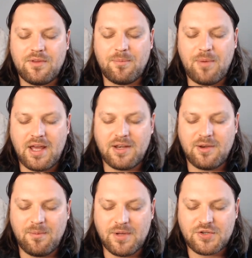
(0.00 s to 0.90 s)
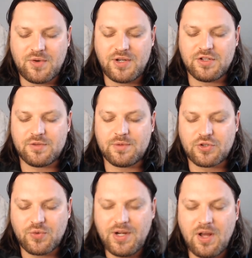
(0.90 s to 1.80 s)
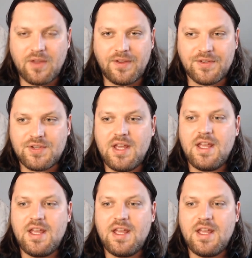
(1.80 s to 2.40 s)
the Biden administration's retreat on this